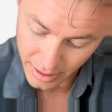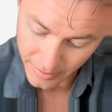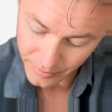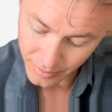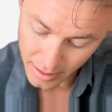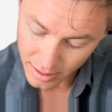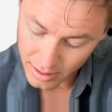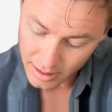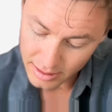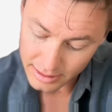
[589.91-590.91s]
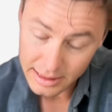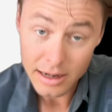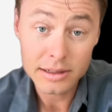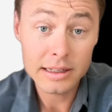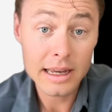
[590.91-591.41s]
In this
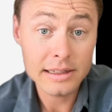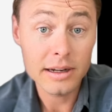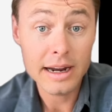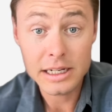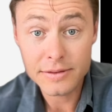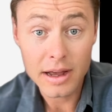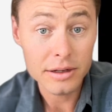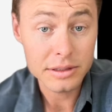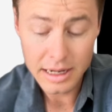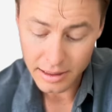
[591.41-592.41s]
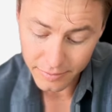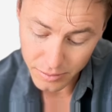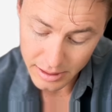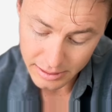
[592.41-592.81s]
case, our h value is -1,